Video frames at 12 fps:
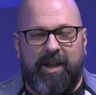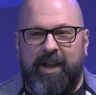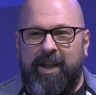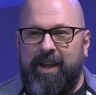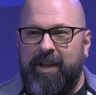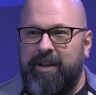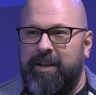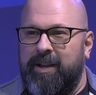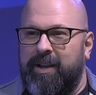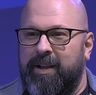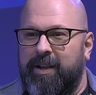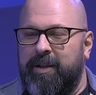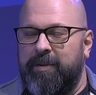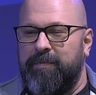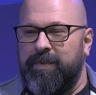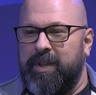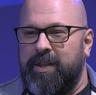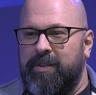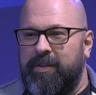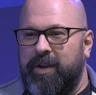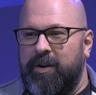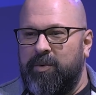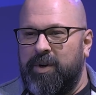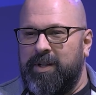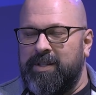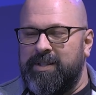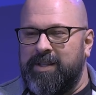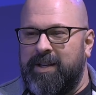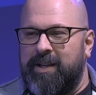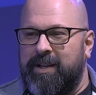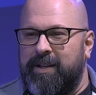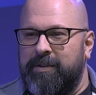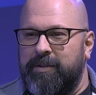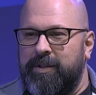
And um, there was uh,